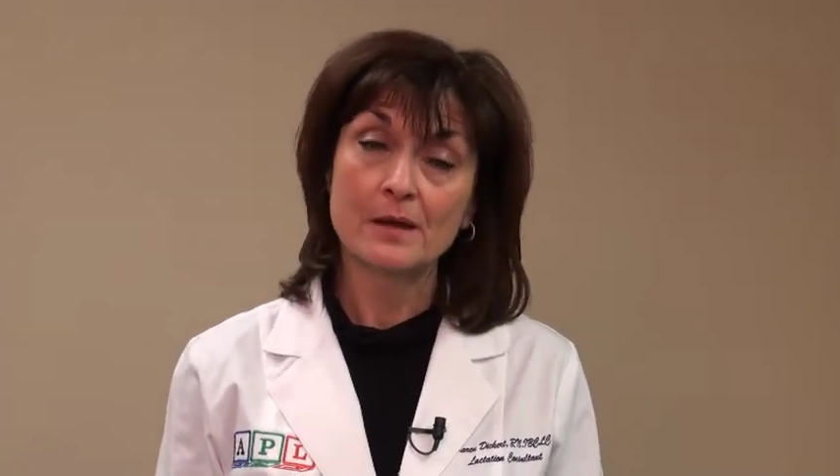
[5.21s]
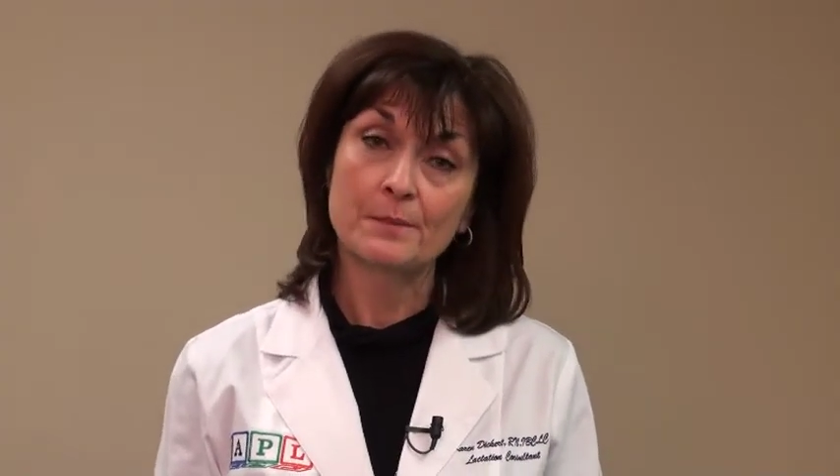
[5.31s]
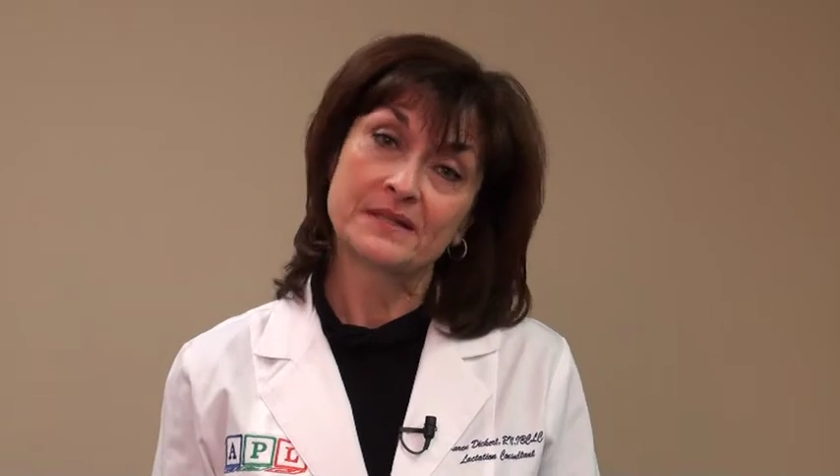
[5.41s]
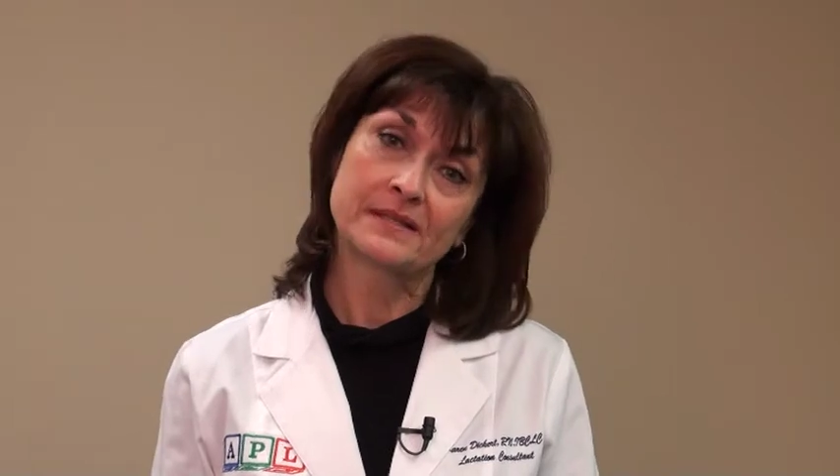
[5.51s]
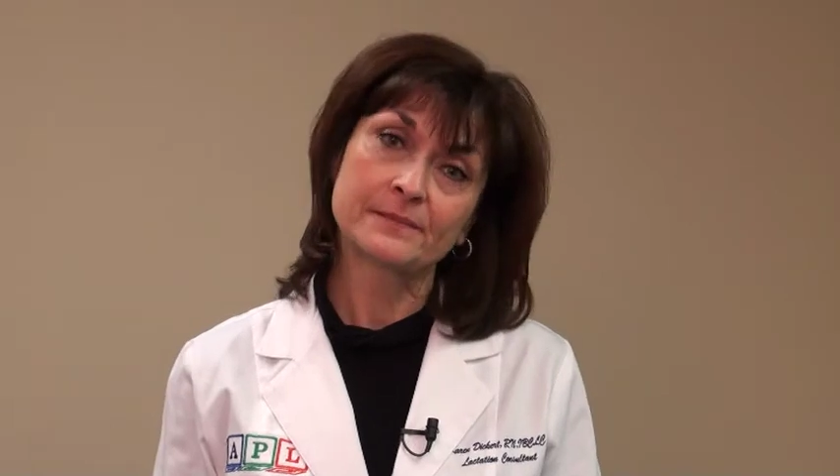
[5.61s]

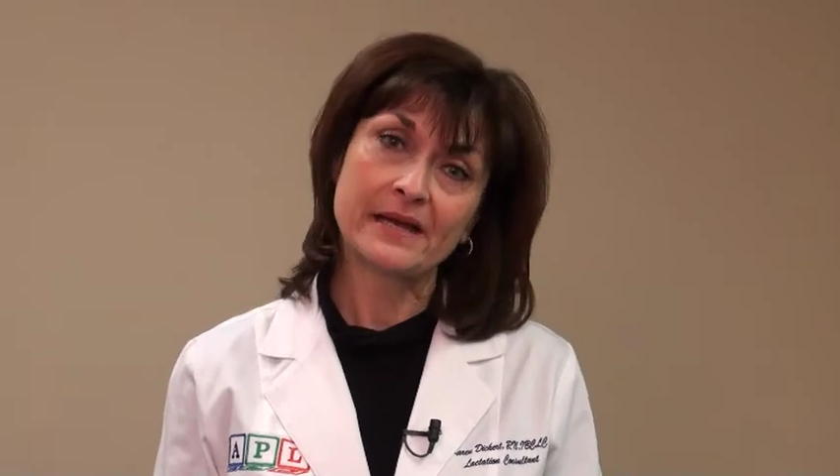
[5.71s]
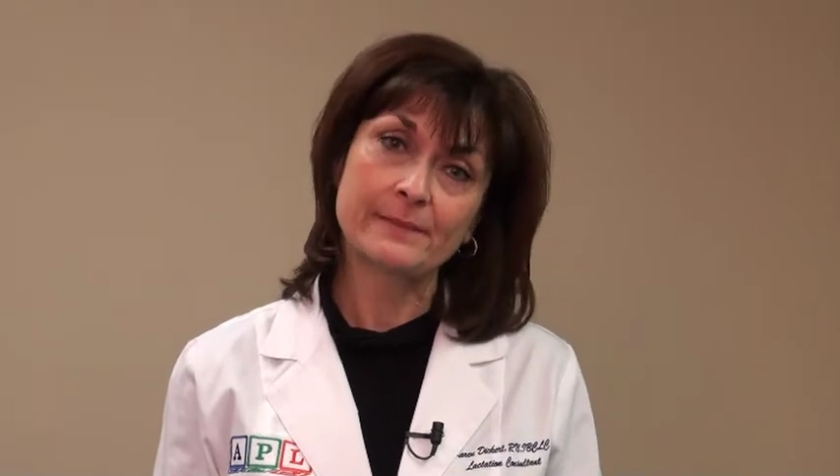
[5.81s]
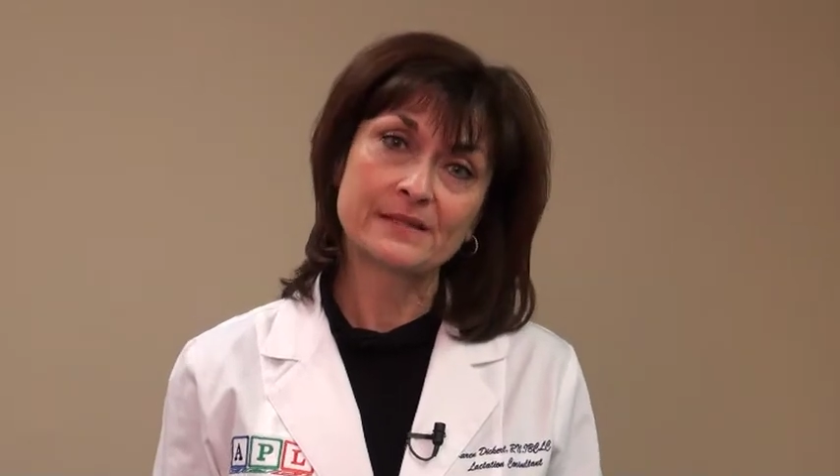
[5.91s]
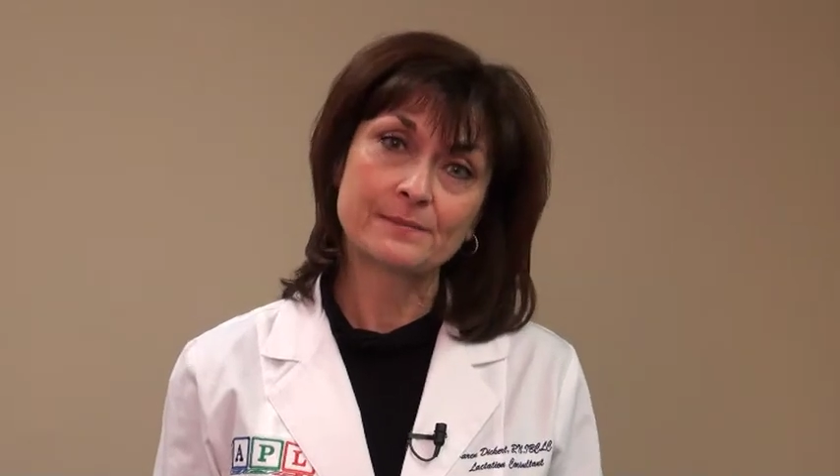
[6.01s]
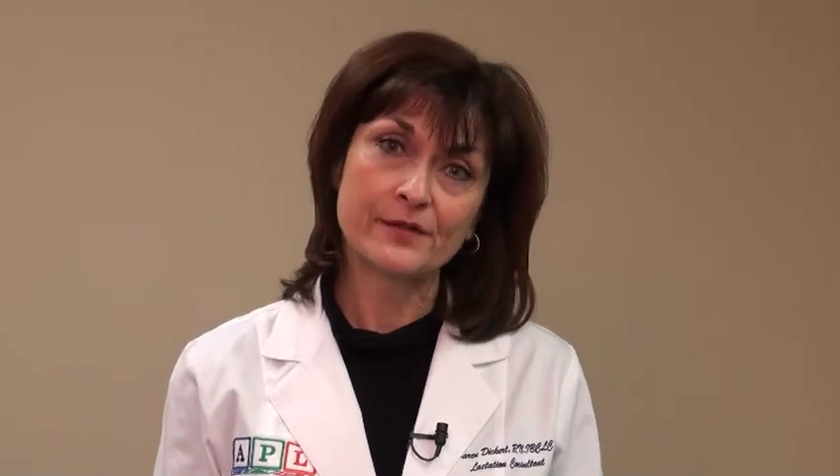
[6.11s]
but
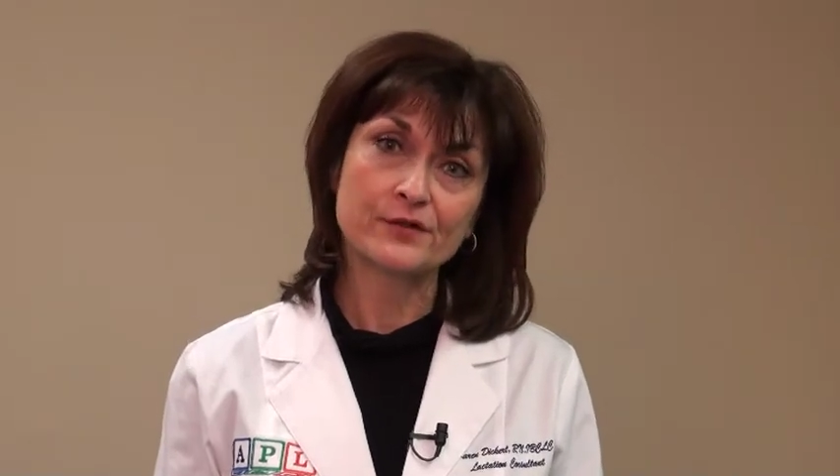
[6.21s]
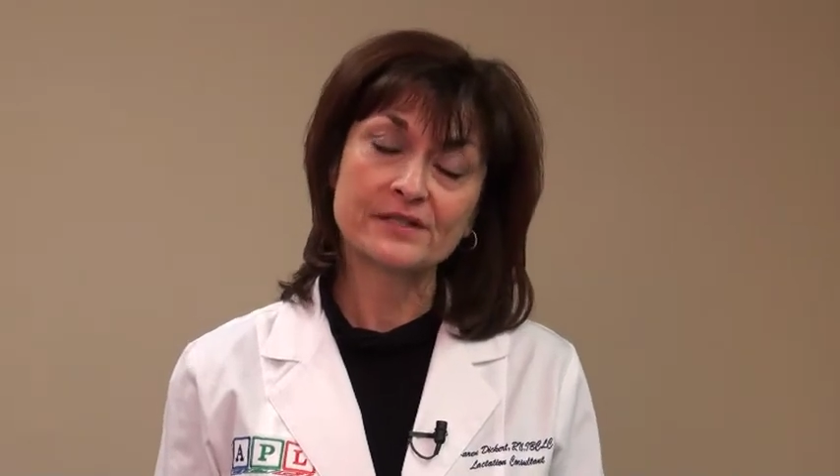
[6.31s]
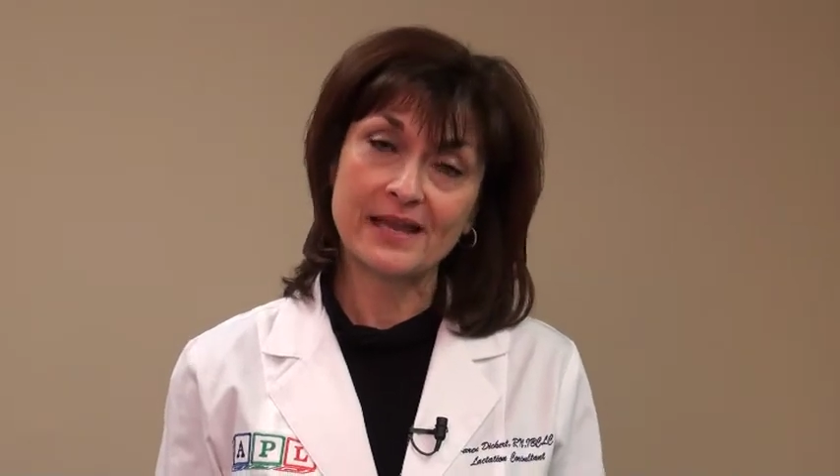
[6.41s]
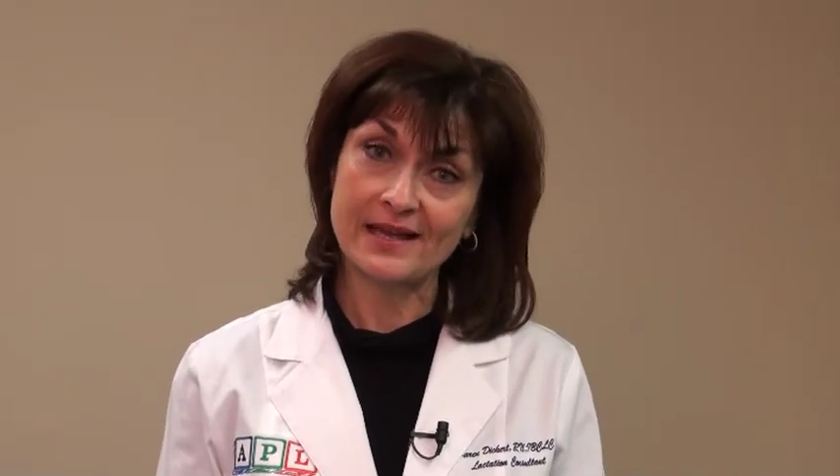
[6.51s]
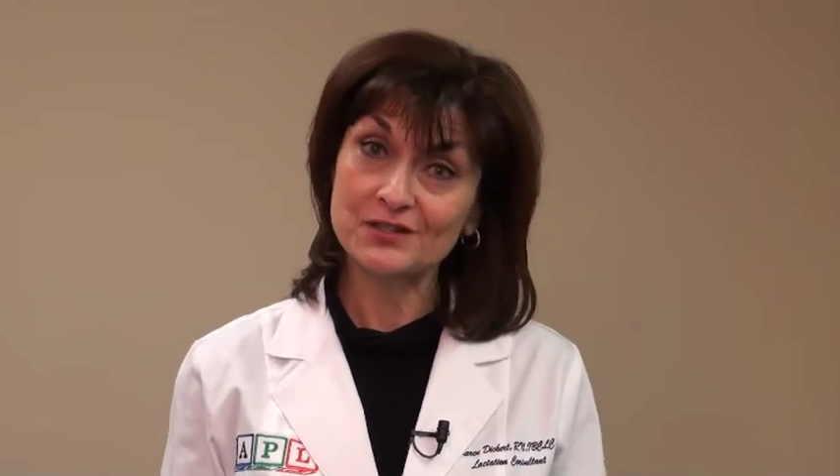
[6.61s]
sometimes mothers
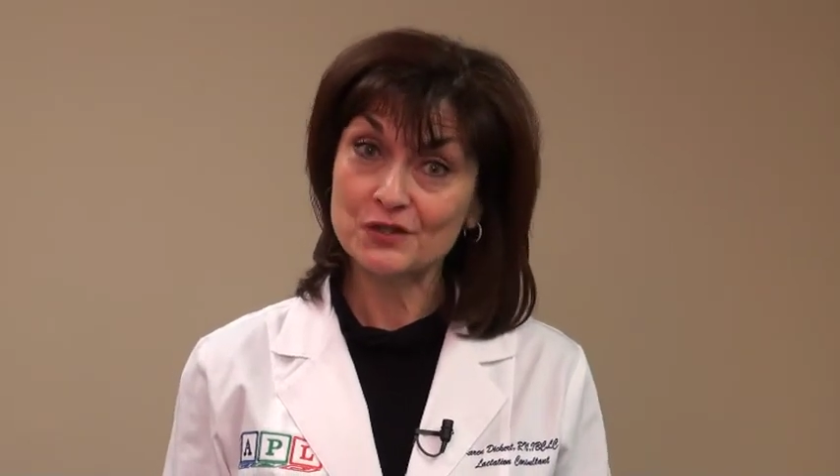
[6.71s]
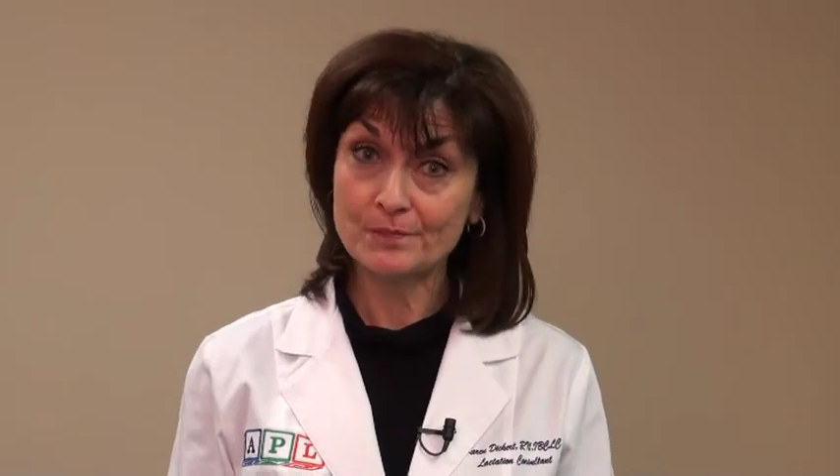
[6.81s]
can't